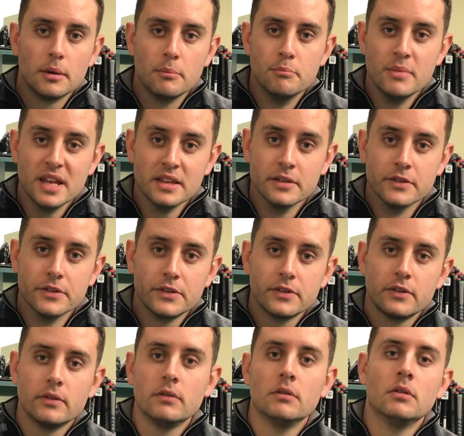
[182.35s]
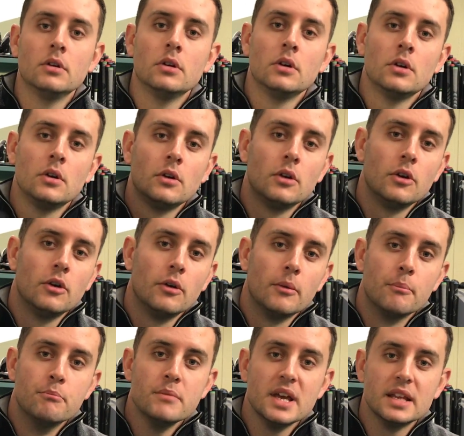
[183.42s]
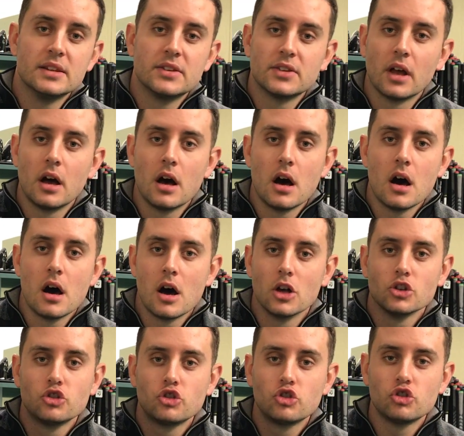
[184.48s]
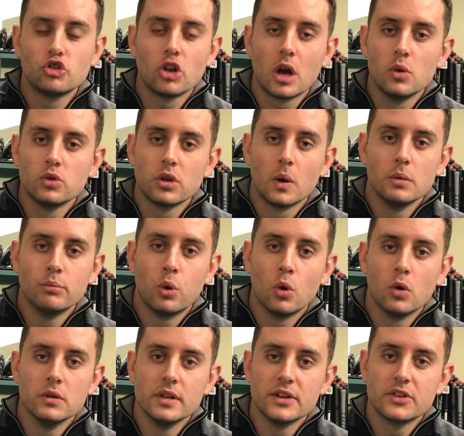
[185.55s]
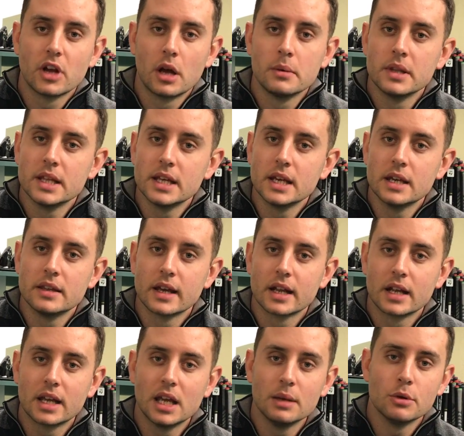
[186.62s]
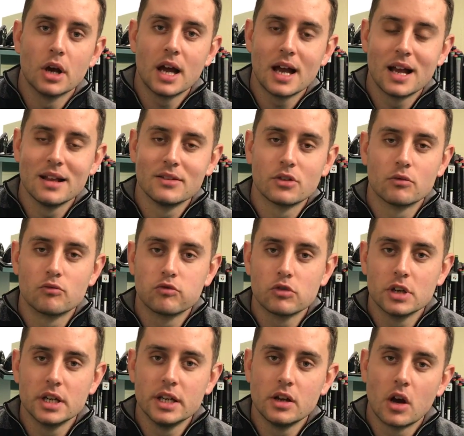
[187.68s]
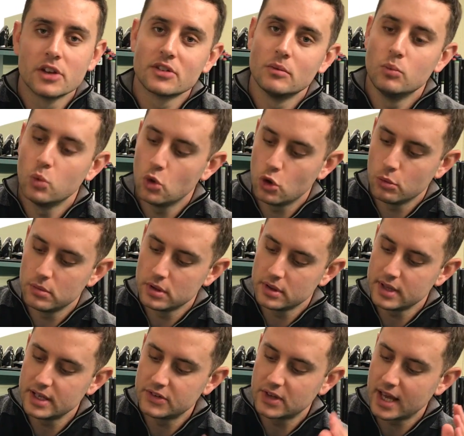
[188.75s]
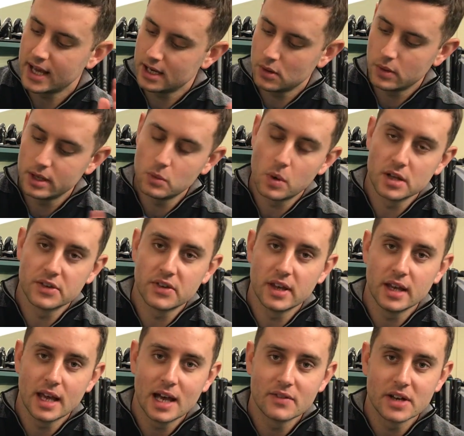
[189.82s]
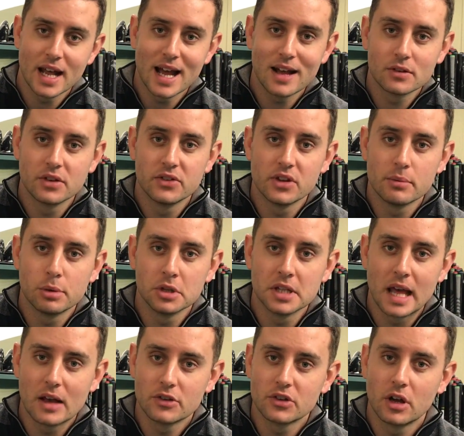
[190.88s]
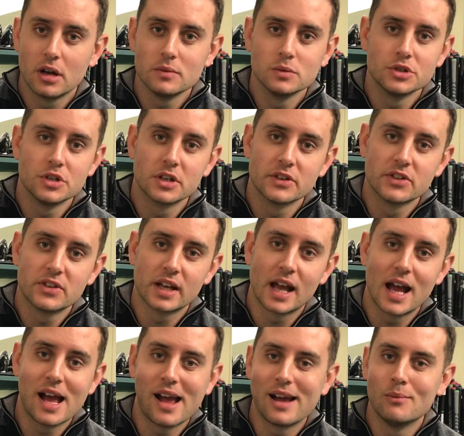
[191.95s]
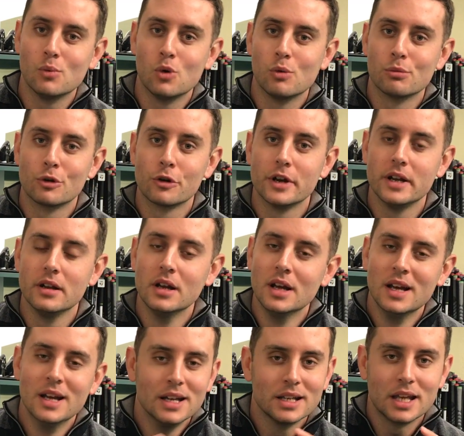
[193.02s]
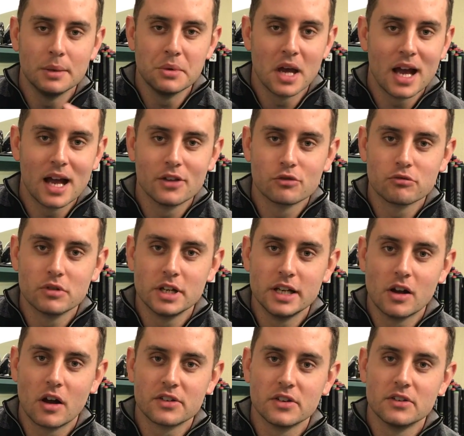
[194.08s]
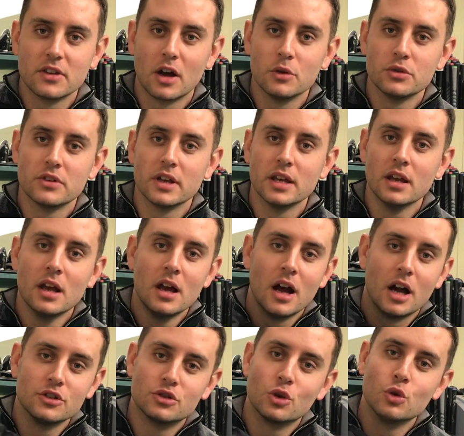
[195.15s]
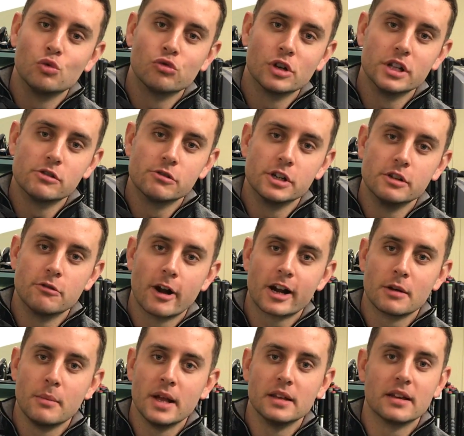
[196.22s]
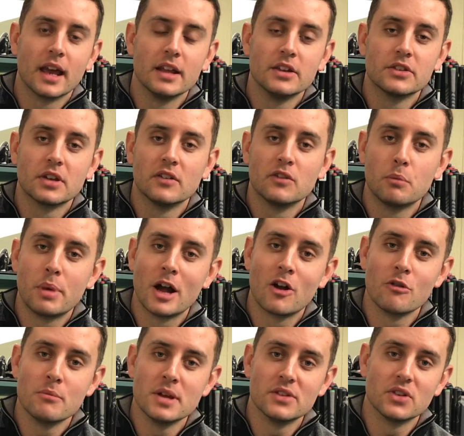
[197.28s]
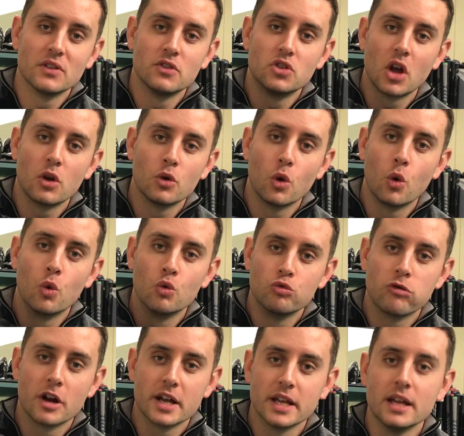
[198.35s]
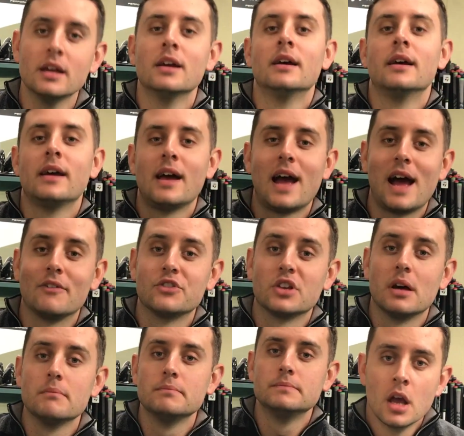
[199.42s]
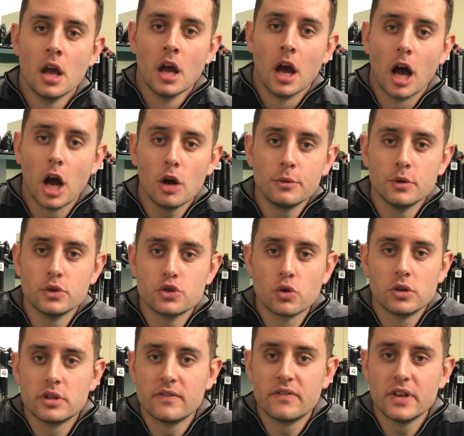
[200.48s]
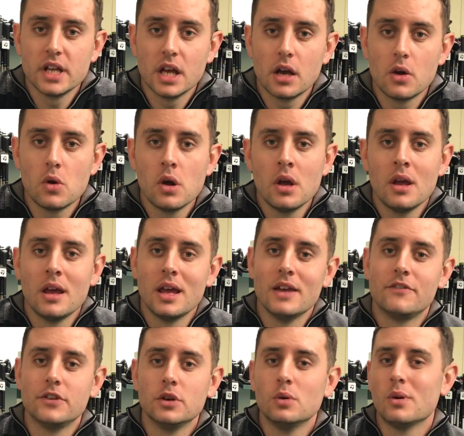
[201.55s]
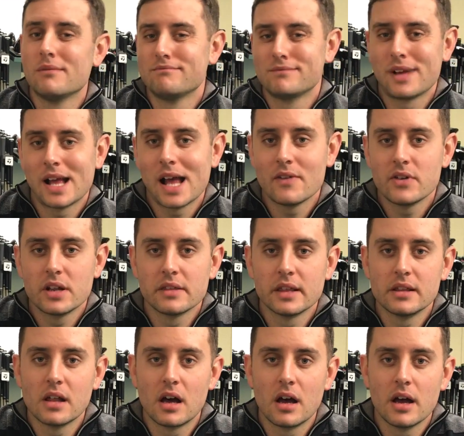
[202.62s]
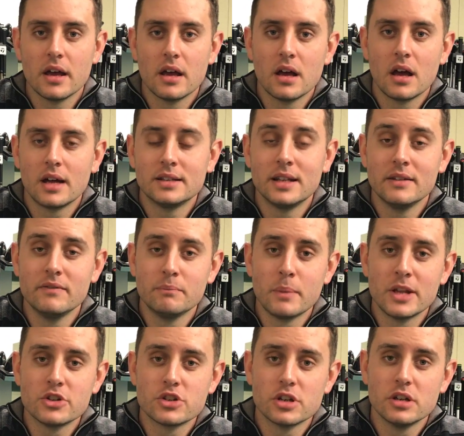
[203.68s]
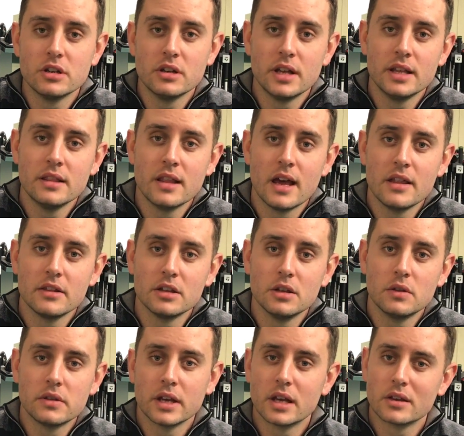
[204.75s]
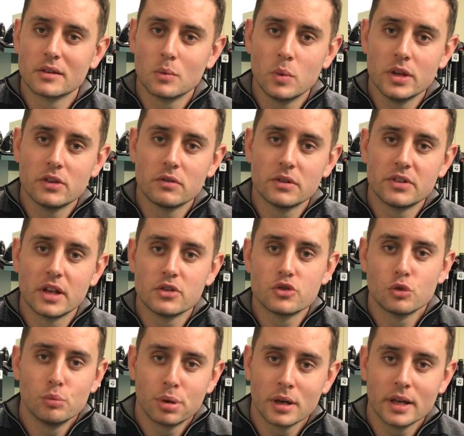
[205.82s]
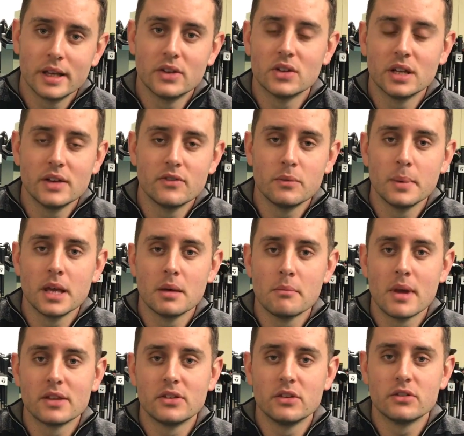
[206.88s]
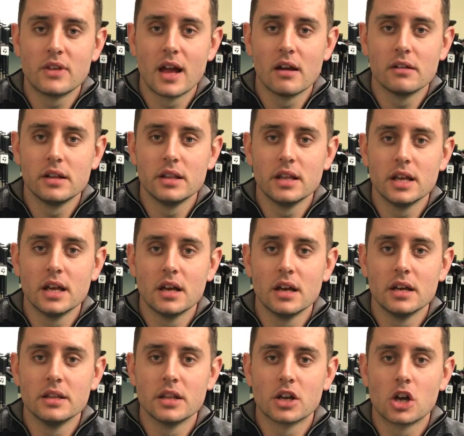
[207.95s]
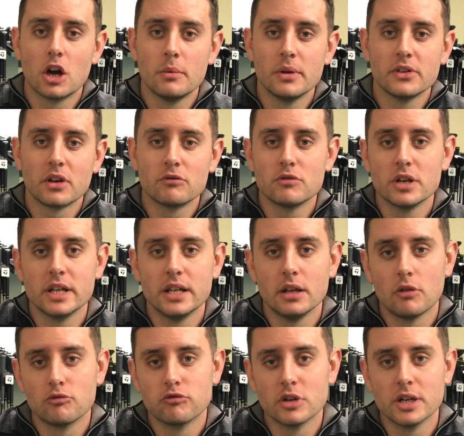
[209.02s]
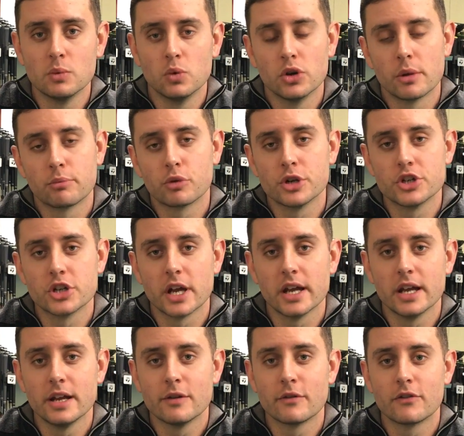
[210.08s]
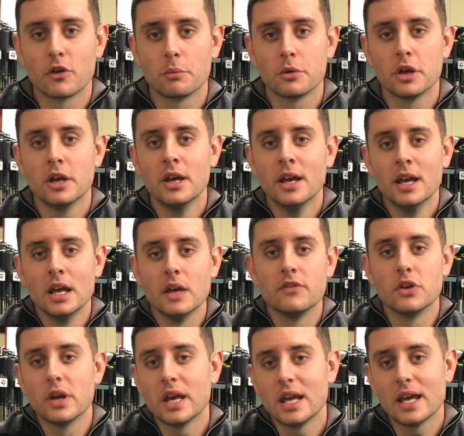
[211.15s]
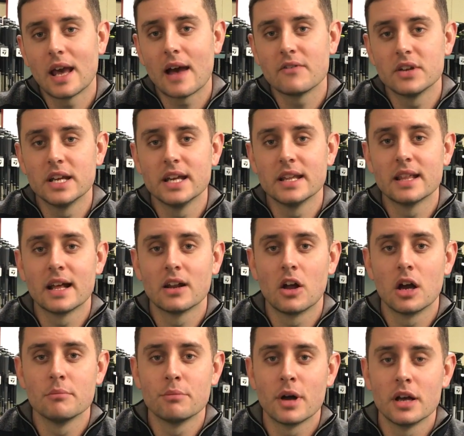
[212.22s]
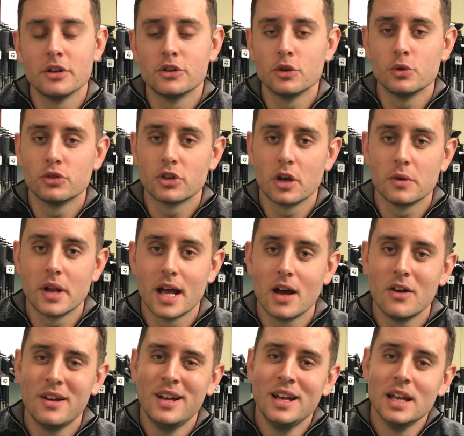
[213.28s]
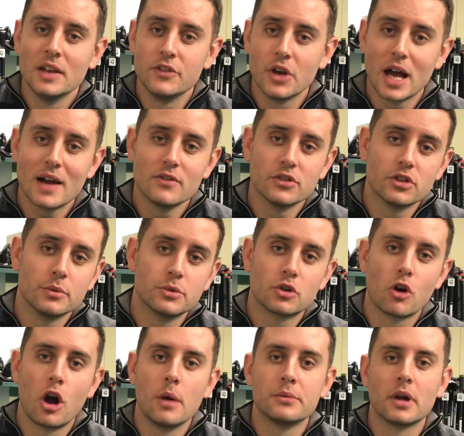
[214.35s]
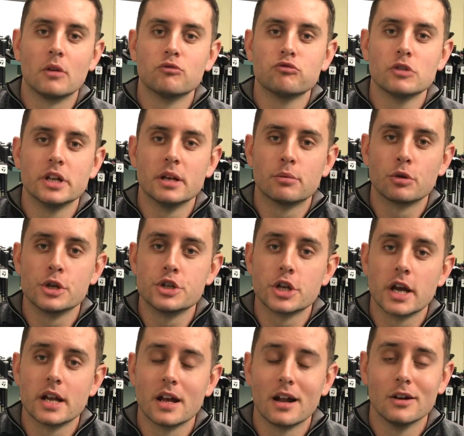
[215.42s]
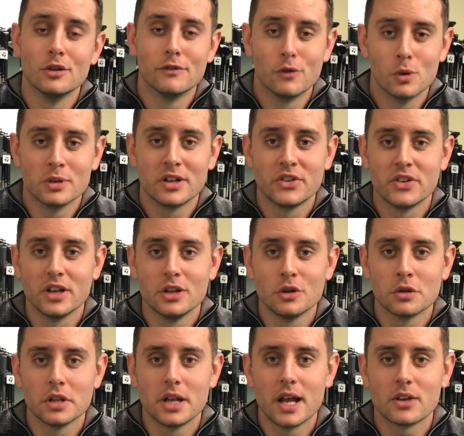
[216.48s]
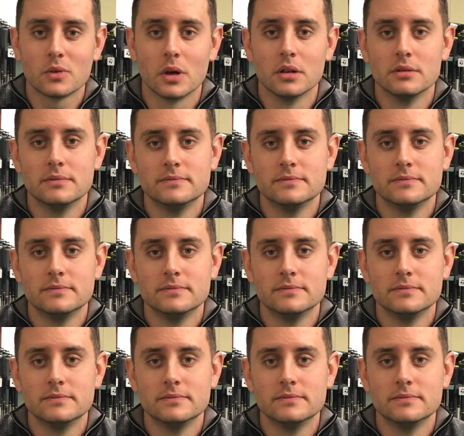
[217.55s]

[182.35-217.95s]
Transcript: mittens. Mitts are so important this time of the year. They're going to keep your hands really nice and warm. These Callaway ones here have an outer zip on the outside which you can stick a hand warmer in. Keep your hands really nice and toasty. I do really recommend getting yourself a pair of mitts if you don't already have some. I hope you enjoyed the video. If you have anything that I didn't mention in there that you think is a winter essential, please leave me a message down in the comments. I really would appreciate hearing from you. If you haven't hit that like button, do so now. If you haven't subscribed, I really appreciate it. I look forward to seeing you on the next one.